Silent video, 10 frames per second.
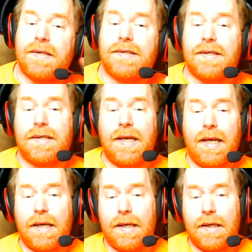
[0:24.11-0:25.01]
and
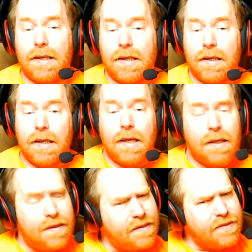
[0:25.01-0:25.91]
today,
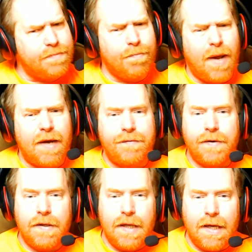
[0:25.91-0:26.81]
this is my
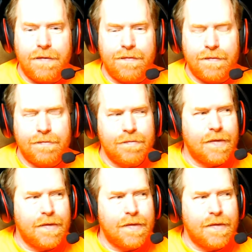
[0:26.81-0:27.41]
real life.